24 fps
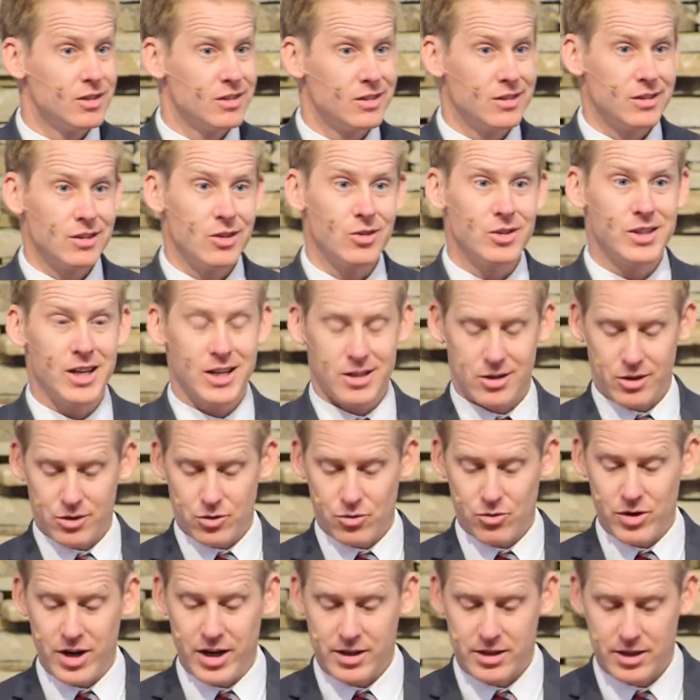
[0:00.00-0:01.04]
Don't take those
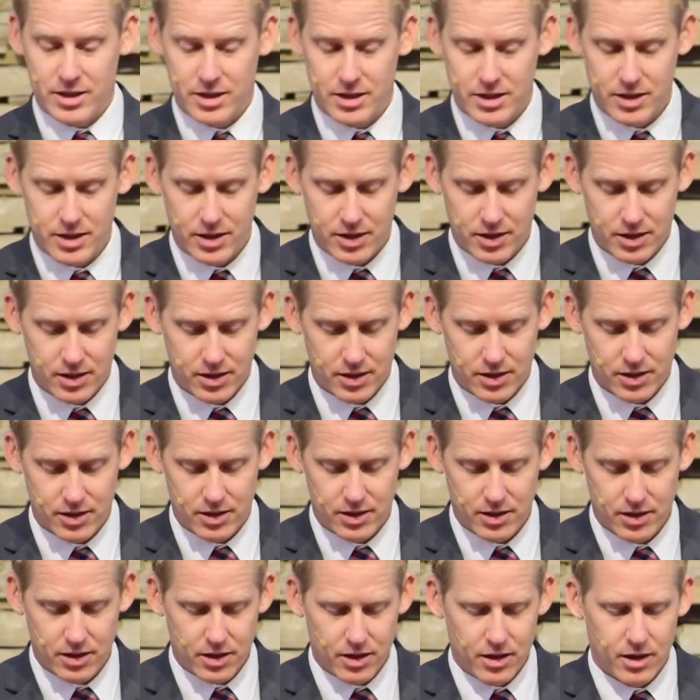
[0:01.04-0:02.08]
risks.
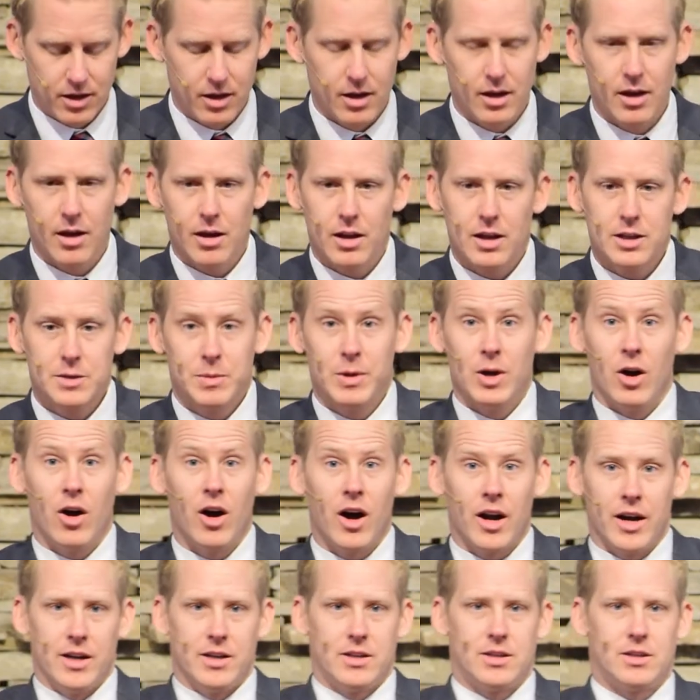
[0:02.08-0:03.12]
Let's be
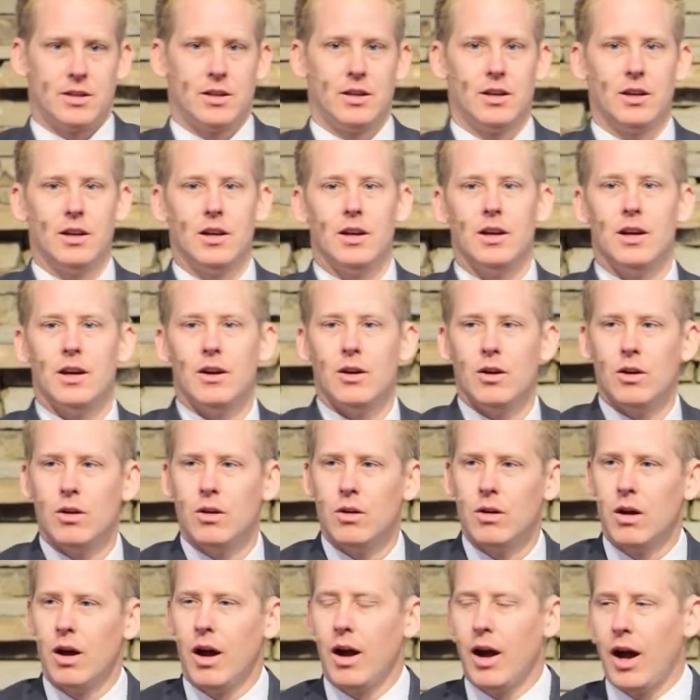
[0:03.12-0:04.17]
honest.
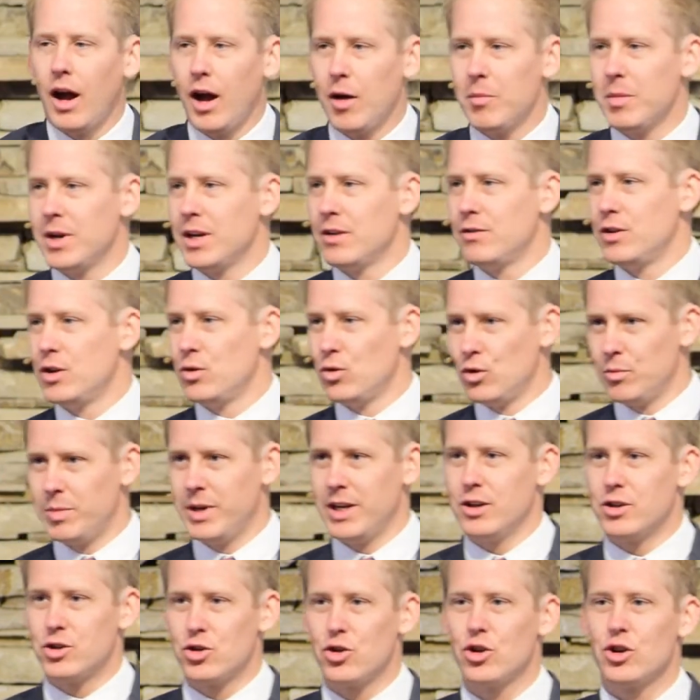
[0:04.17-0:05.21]
How many of you would be
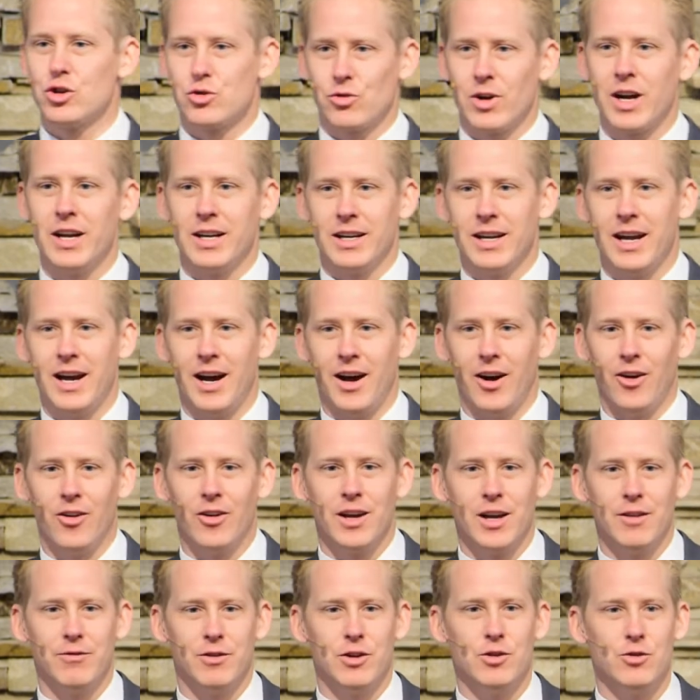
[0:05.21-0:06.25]
at church right now
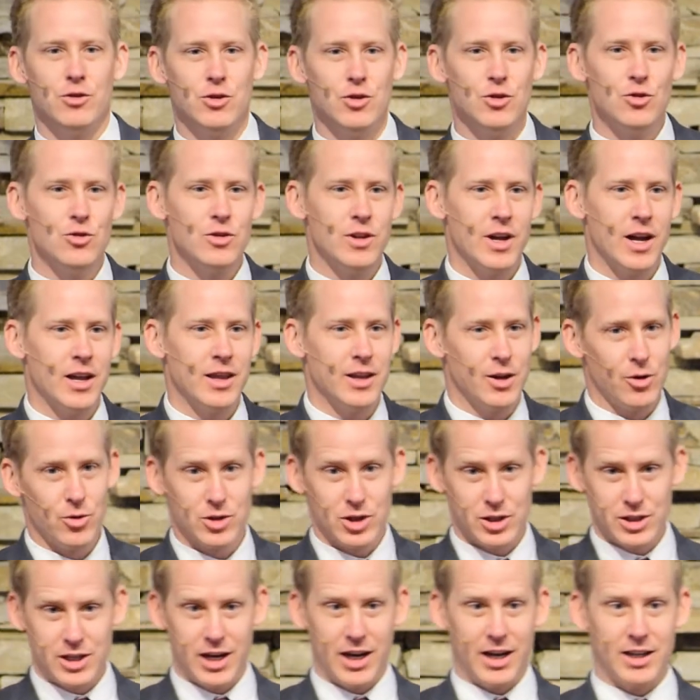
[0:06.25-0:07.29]
if you knew that there was a
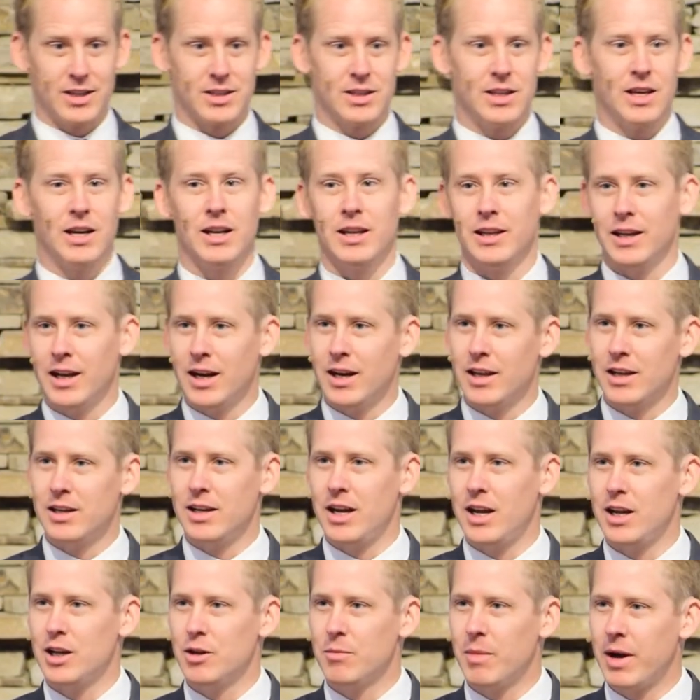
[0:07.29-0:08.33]
chance that at the end of the
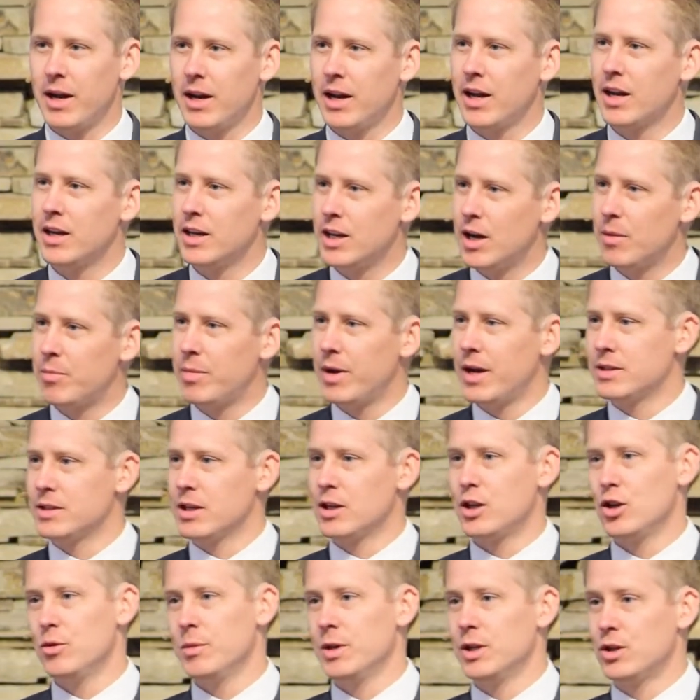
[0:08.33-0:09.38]
day you might end up as a
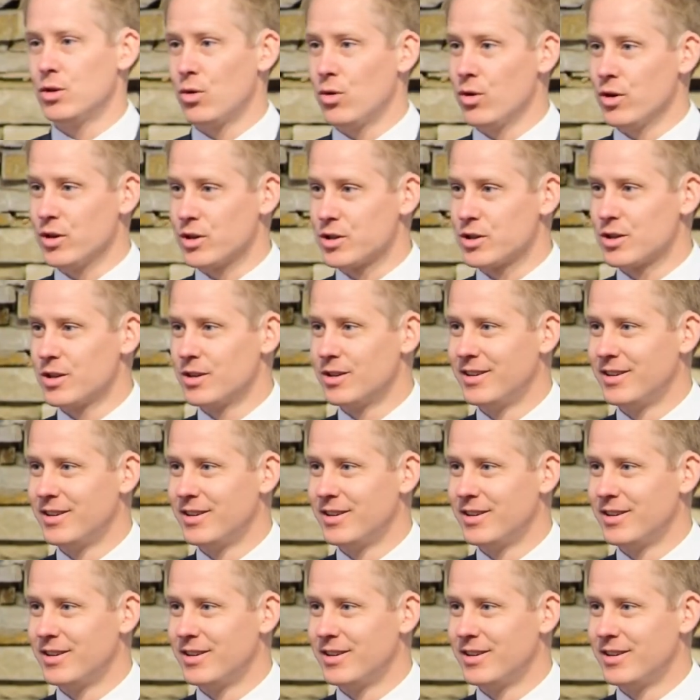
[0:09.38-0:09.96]
human torch?